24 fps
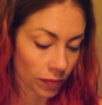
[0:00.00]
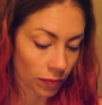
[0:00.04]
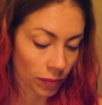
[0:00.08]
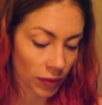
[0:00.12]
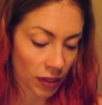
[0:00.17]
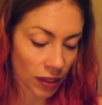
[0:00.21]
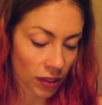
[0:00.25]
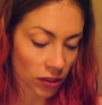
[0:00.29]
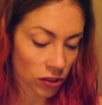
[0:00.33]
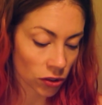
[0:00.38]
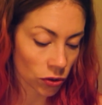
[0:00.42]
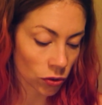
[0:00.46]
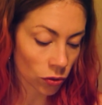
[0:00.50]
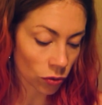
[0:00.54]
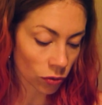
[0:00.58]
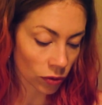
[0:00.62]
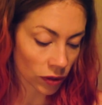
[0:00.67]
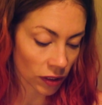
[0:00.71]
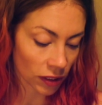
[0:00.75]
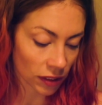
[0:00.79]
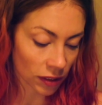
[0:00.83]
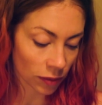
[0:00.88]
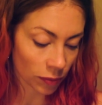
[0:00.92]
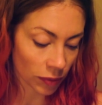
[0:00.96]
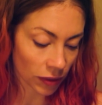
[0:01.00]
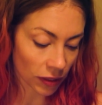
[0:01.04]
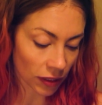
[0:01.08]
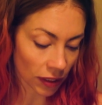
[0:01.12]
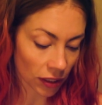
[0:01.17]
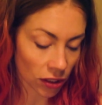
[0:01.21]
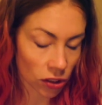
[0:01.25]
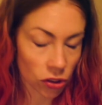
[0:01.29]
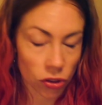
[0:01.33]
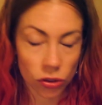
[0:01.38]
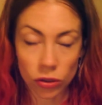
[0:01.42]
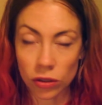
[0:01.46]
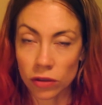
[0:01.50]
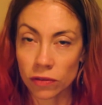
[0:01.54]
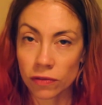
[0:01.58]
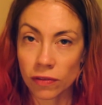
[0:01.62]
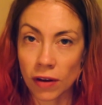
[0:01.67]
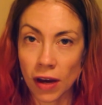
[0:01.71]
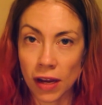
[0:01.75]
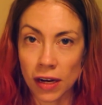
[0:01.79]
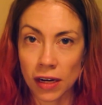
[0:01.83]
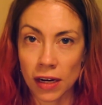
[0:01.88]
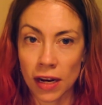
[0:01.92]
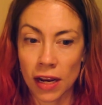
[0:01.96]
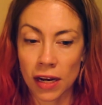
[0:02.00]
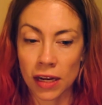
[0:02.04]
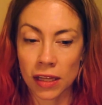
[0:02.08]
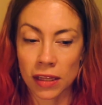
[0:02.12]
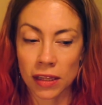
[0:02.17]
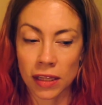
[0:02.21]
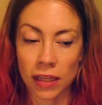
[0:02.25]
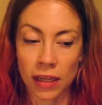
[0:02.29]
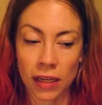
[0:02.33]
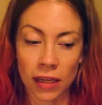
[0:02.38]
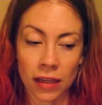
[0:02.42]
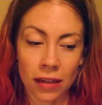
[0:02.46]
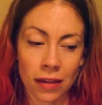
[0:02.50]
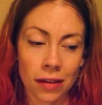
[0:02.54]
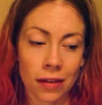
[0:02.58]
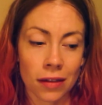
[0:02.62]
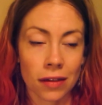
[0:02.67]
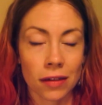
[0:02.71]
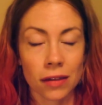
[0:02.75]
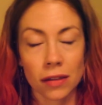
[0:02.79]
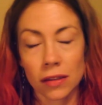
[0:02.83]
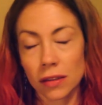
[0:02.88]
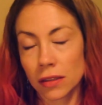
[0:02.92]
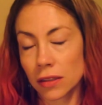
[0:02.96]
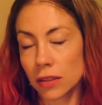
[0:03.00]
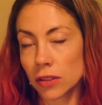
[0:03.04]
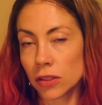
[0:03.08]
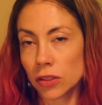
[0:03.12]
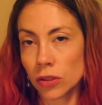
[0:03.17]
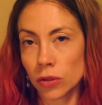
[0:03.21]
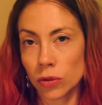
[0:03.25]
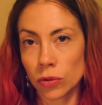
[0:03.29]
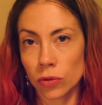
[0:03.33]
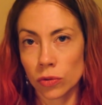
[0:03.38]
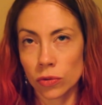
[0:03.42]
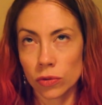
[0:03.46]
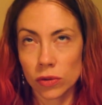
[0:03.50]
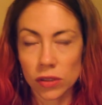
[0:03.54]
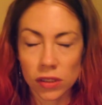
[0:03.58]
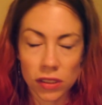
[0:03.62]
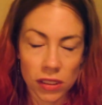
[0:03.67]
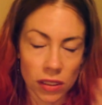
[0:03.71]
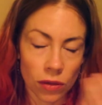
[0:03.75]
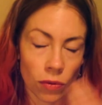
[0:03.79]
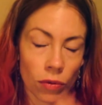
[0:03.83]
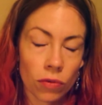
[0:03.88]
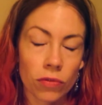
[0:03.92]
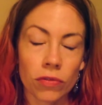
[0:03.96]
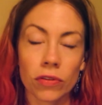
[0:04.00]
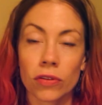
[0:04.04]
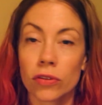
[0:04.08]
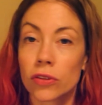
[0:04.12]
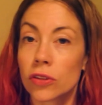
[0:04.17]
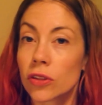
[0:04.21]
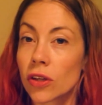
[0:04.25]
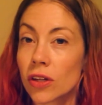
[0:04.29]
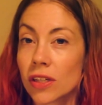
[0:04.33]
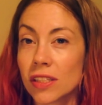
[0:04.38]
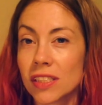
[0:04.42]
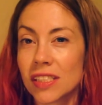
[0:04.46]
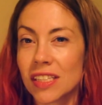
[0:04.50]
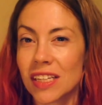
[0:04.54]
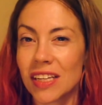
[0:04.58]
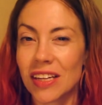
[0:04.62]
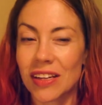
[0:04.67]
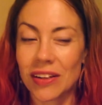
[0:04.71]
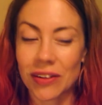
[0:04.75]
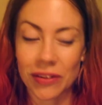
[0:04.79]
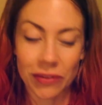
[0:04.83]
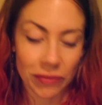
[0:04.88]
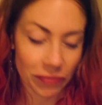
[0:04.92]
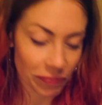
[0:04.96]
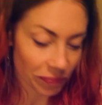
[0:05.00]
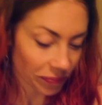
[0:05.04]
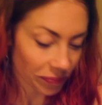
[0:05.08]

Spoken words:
because you don't need to be like certified in anything to see what feels good to you.